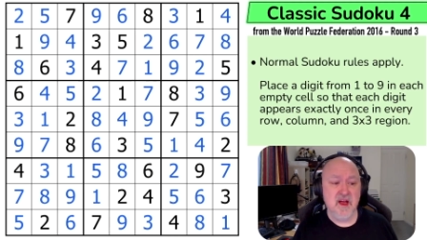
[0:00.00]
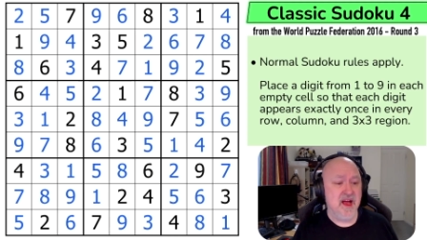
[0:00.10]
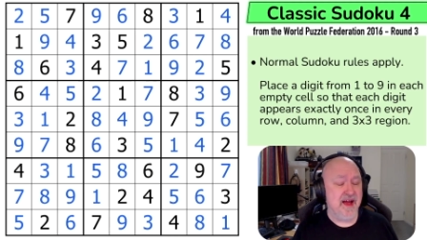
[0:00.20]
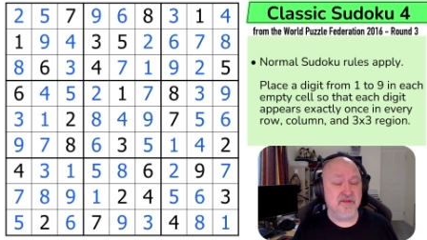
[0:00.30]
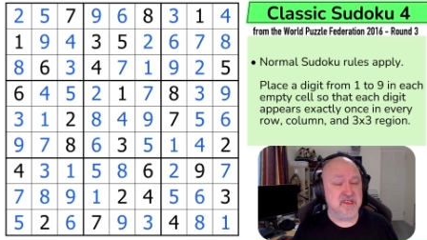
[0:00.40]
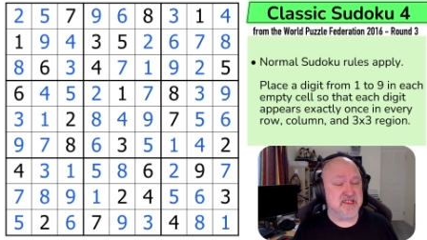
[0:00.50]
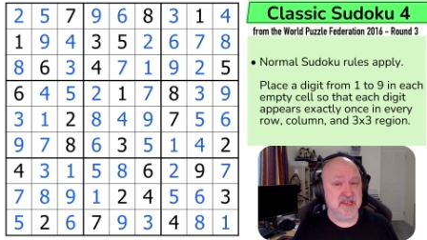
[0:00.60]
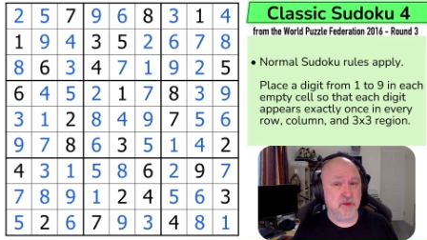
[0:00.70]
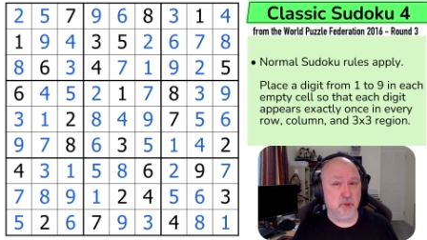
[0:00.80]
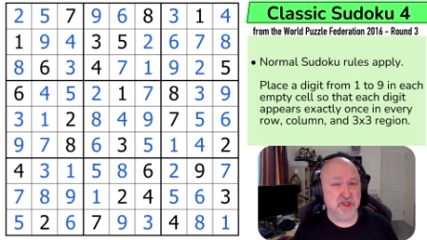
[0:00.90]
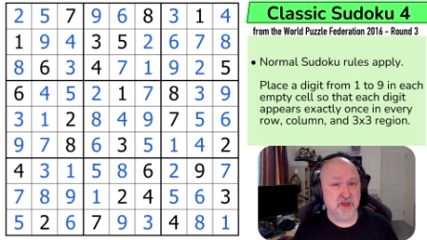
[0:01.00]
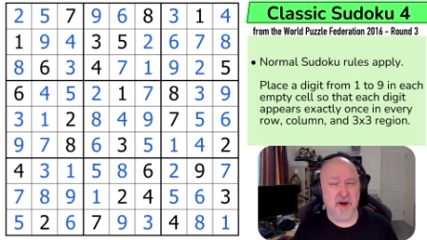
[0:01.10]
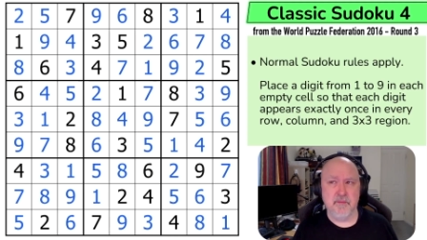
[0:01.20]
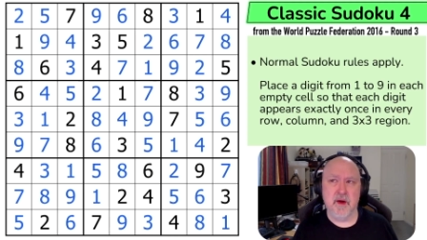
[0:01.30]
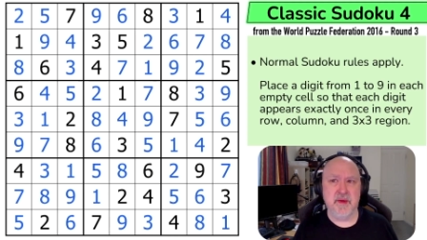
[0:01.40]
Haven't seen which,
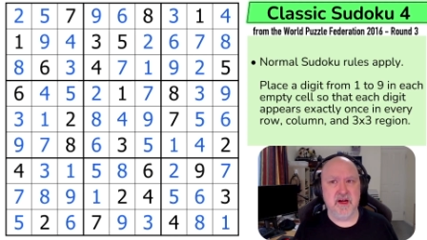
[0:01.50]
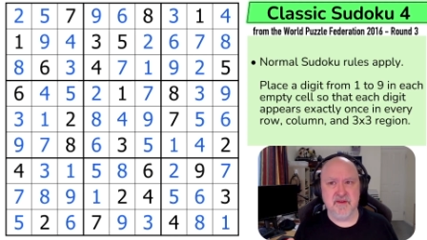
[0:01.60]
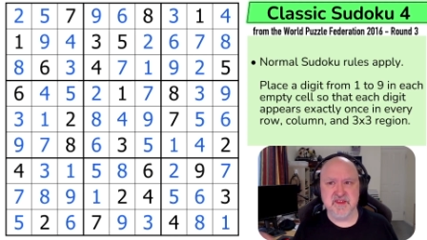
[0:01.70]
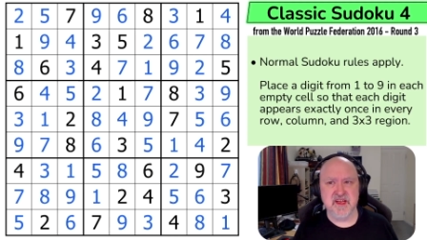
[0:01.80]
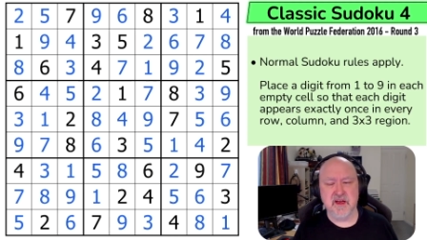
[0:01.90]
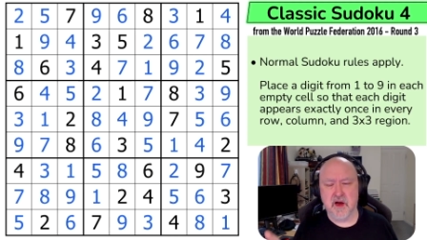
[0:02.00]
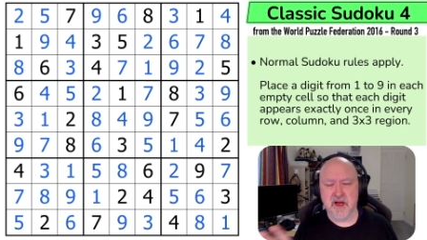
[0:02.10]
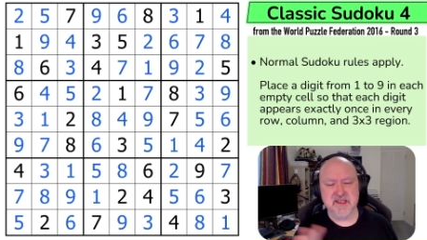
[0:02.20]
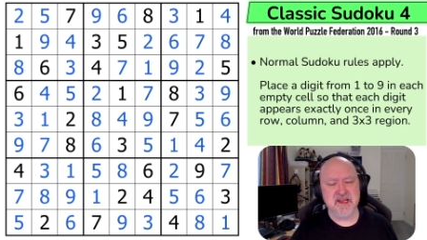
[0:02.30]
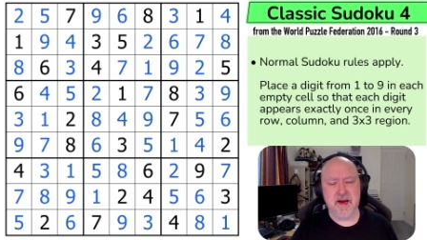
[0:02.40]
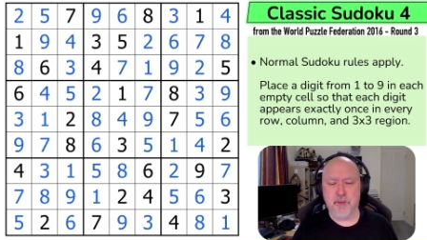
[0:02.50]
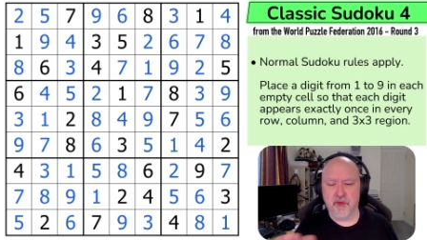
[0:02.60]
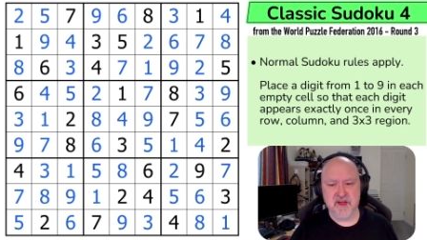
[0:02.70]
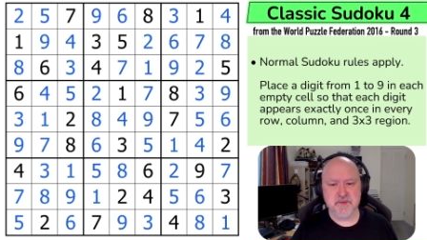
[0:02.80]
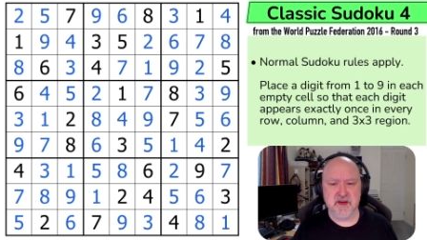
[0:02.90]
I, I, mean, I've seen, I set up all
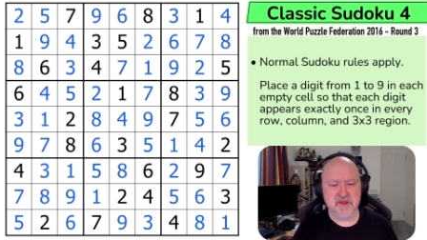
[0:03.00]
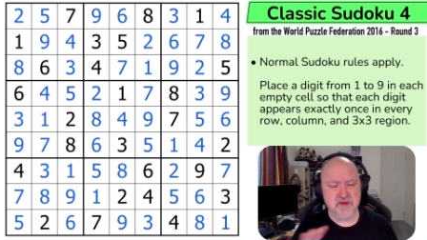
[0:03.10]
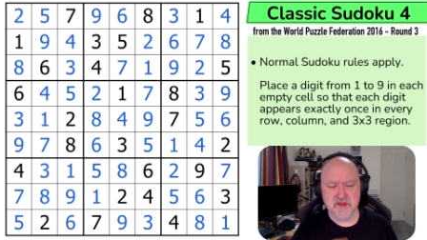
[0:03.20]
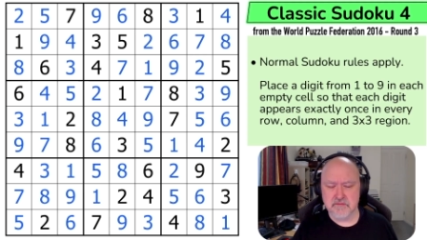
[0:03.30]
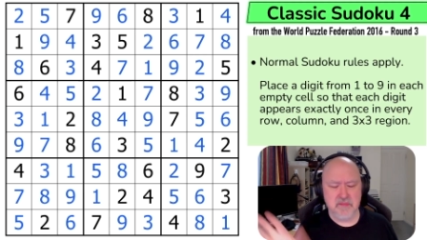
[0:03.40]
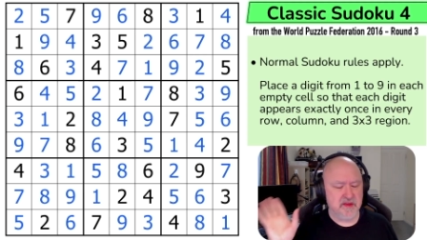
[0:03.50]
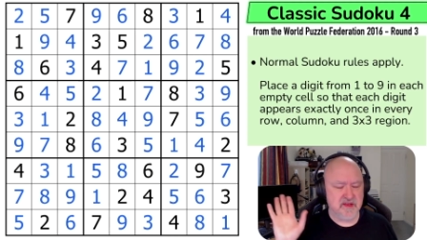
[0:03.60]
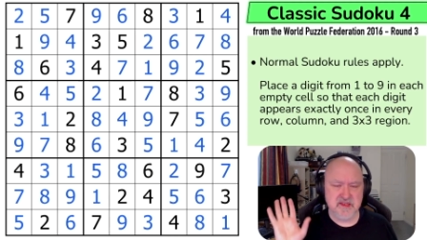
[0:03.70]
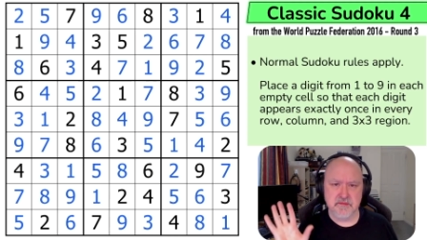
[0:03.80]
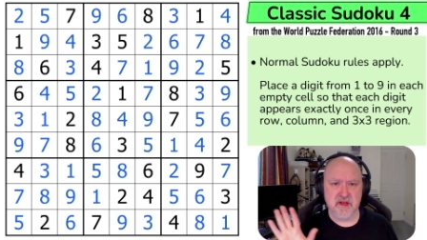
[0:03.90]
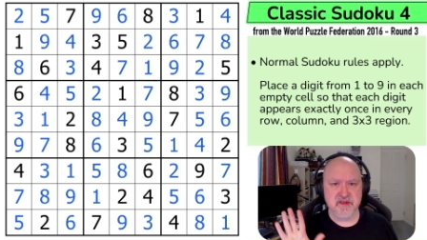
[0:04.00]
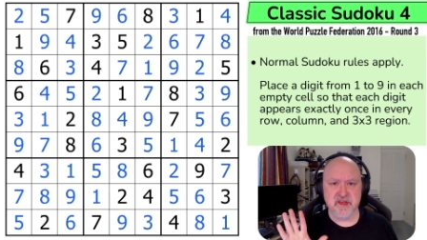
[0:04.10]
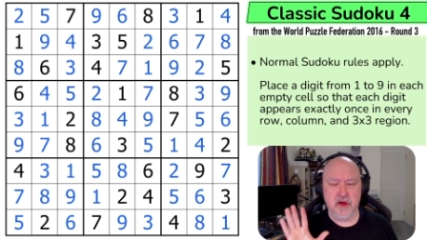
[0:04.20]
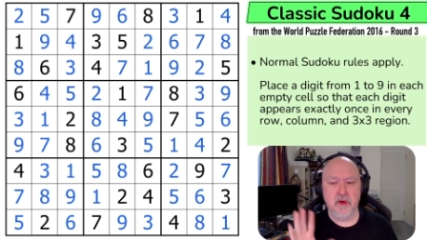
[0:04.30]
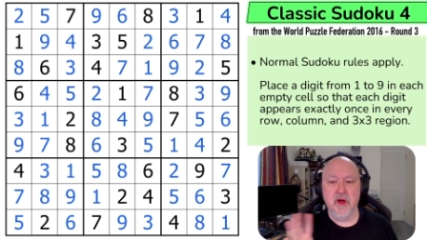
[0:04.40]
these puzzles months and months
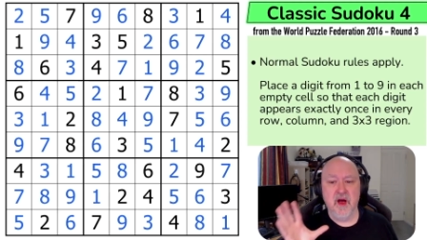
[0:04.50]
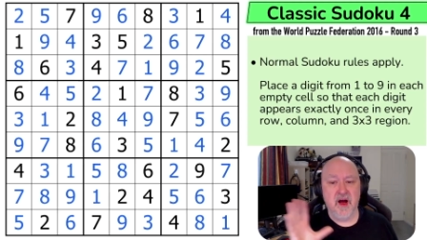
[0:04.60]
ago.